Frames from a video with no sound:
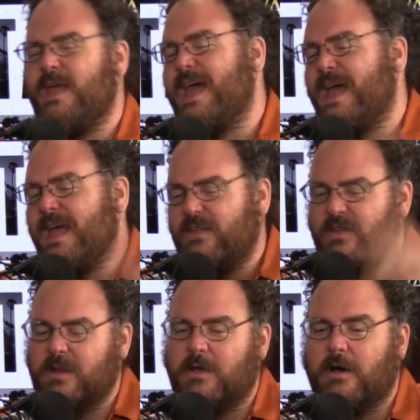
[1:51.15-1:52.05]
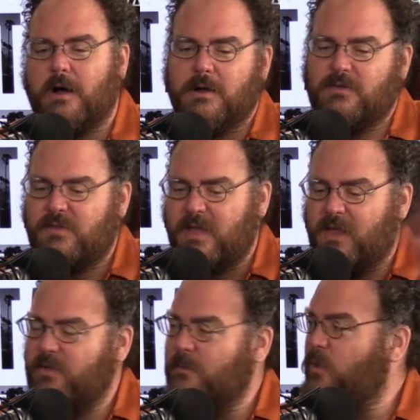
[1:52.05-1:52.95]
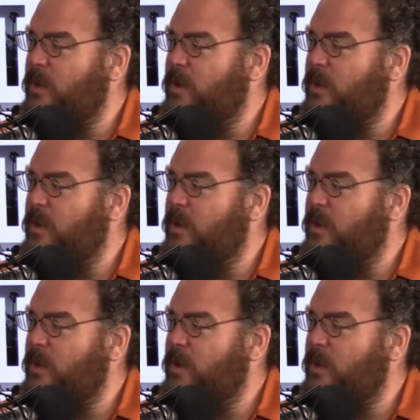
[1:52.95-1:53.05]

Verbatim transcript: Yeah, he's in a car, he's saying some